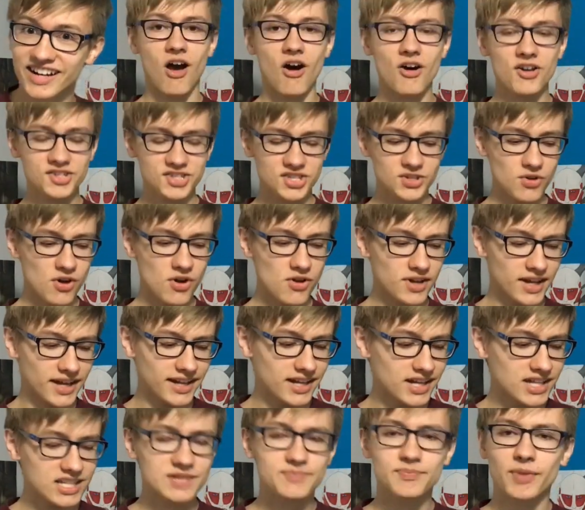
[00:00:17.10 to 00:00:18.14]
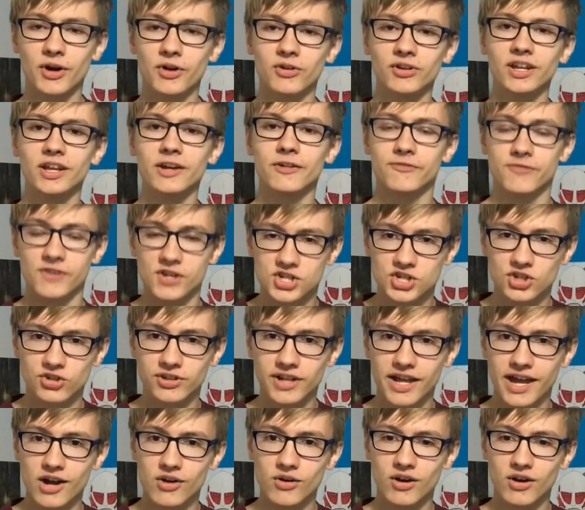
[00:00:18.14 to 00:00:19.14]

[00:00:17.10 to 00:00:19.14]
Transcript: Also, okay, it's apparently official now,